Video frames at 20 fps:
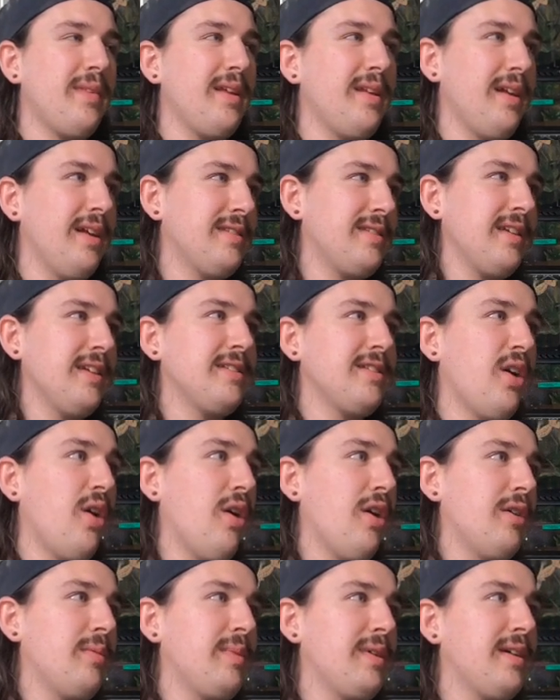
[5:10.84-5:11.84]
it's
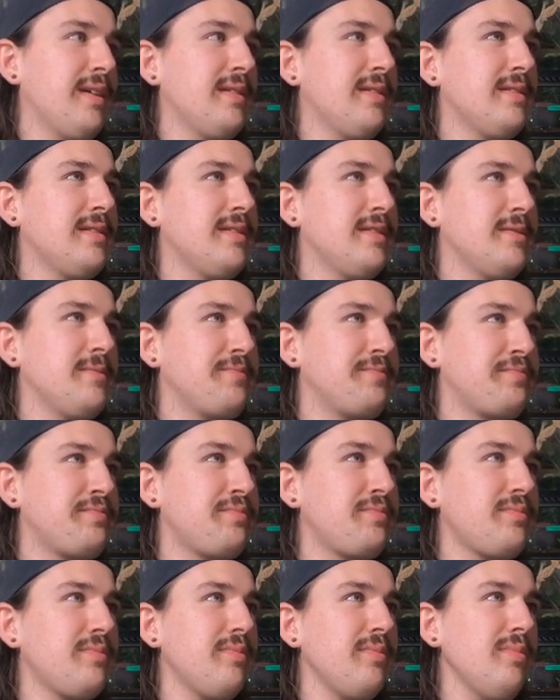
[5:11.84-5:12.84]
hard because
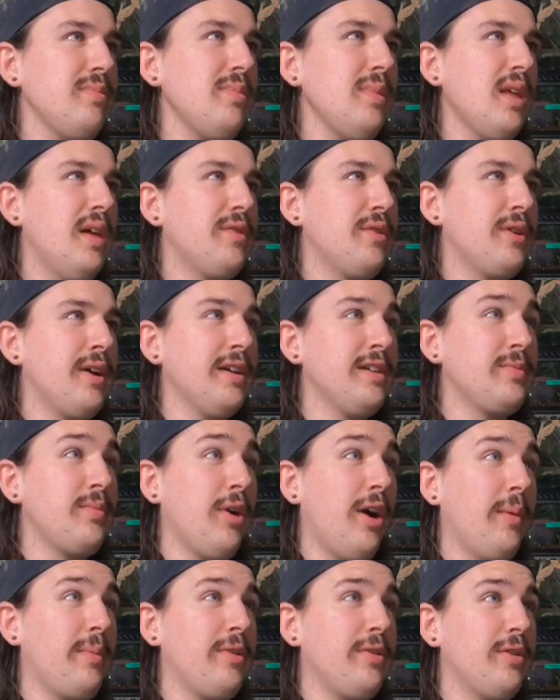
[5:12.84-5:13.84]
they're not as
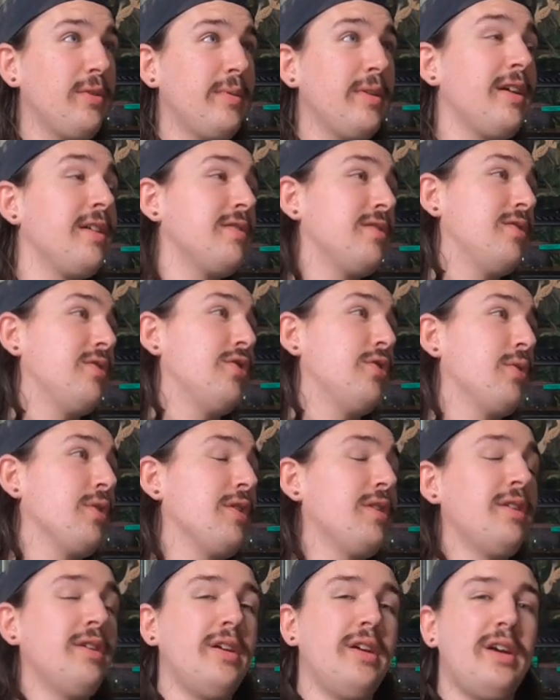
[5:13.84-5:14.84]
popular because they're
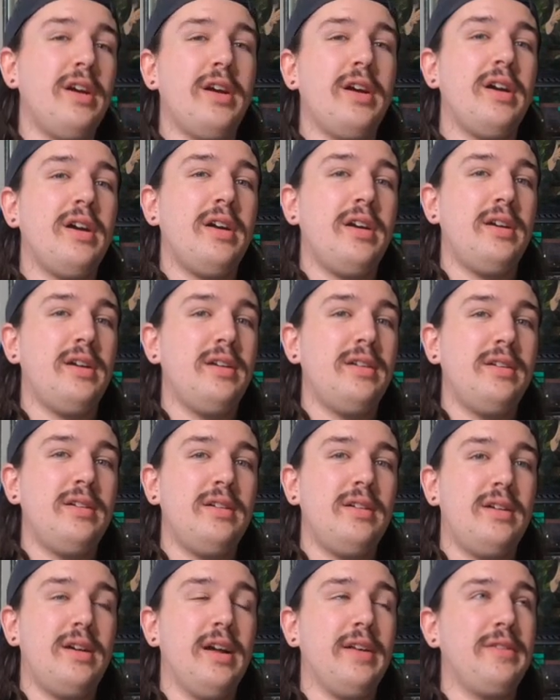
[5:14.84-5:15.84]
newer
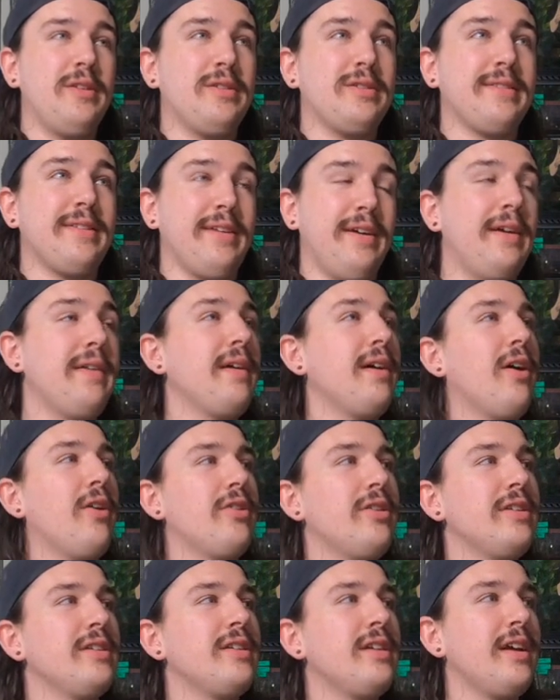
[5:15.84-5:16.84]
and they're slightly
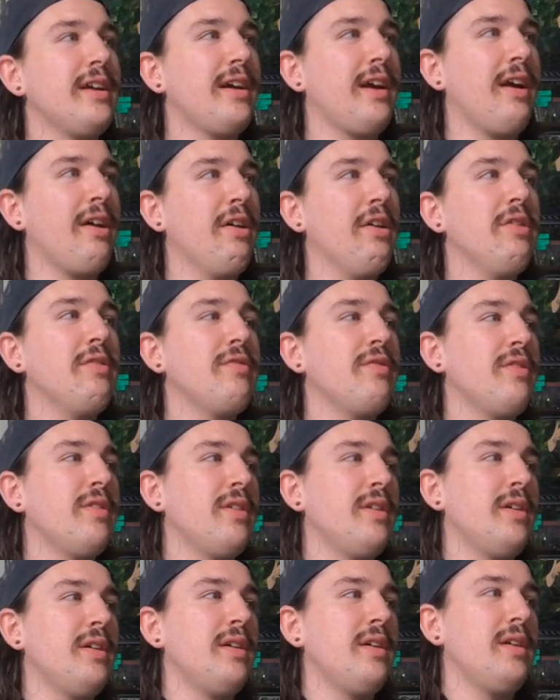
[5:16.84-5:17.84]
harder to take care of.
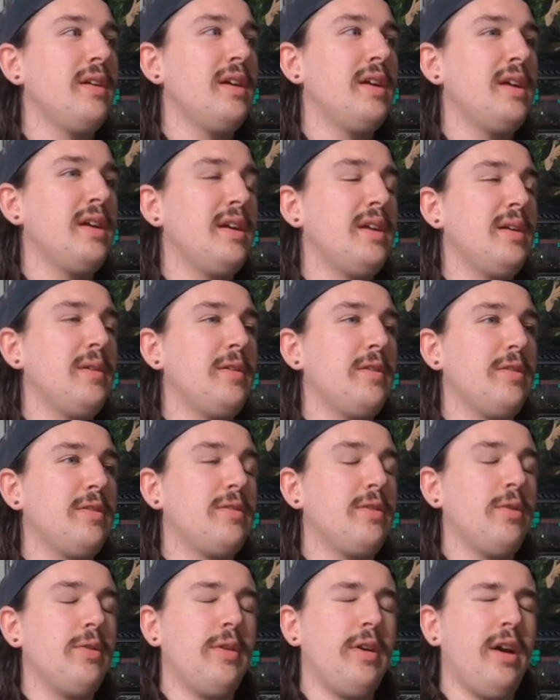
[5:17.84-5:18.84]

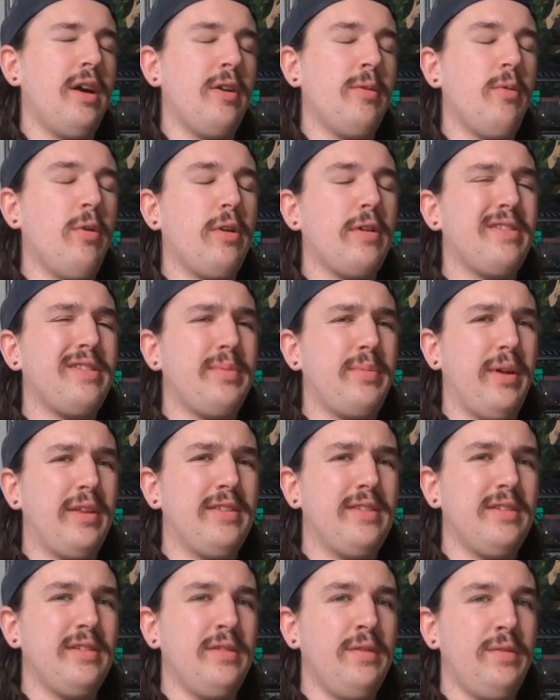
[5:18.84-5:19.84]
Though they are more
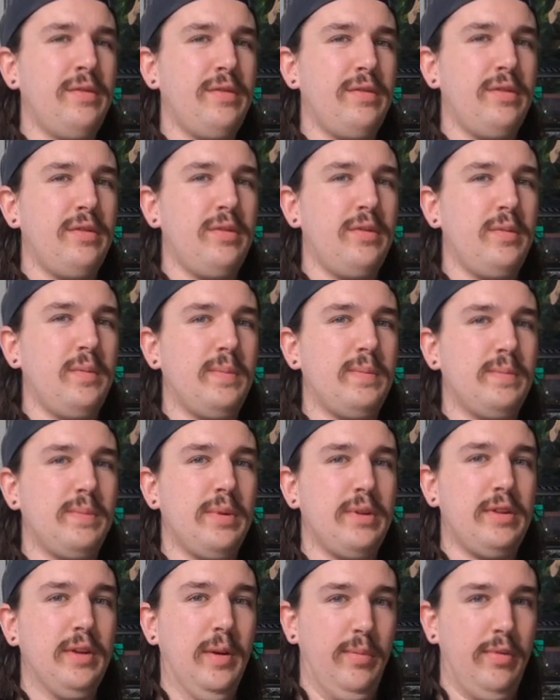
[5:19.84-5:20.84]
expensive,
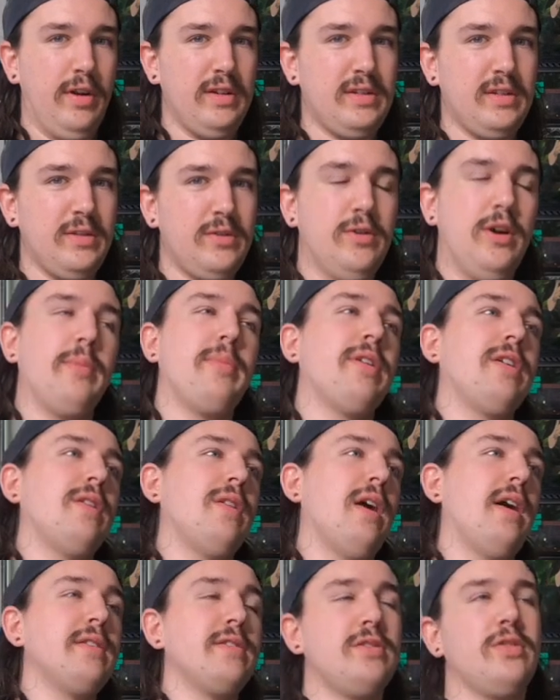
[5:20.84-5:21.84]
but their price is dropping a
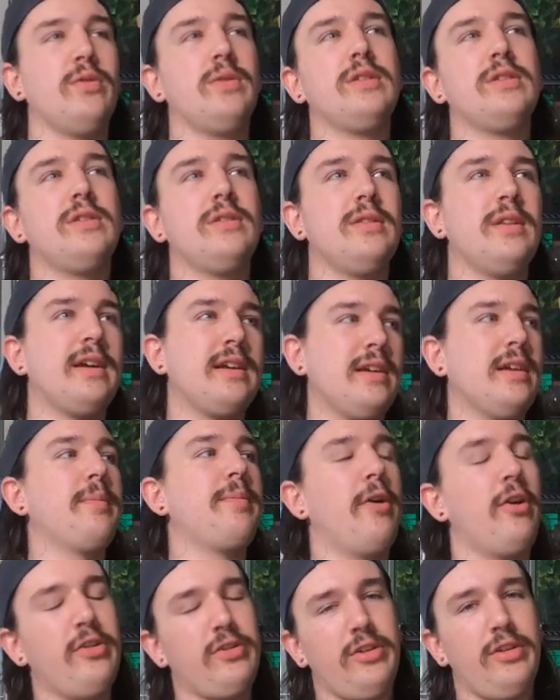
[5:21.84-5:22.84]
lot. So like
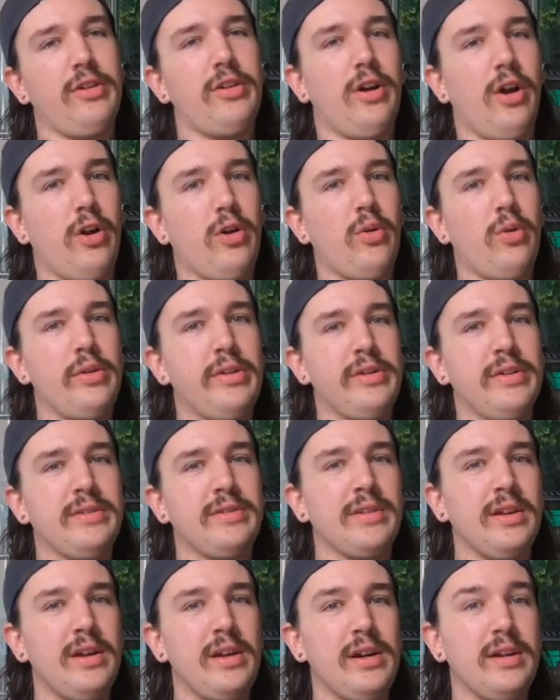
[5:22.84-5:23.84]
compared to the
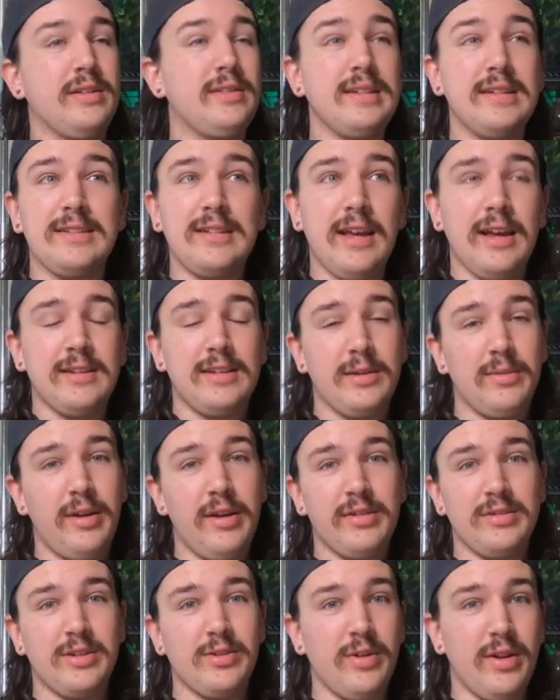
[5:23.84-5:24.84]
gargoyles, it's the exact same
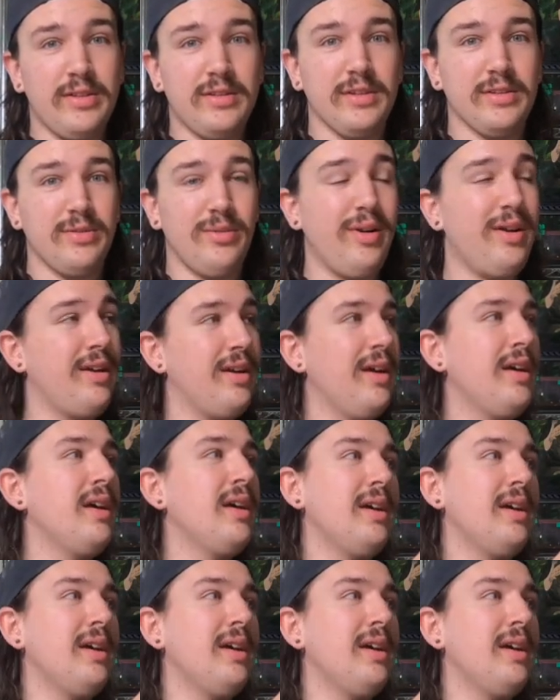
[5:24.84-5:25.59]
care as the crusteds, right?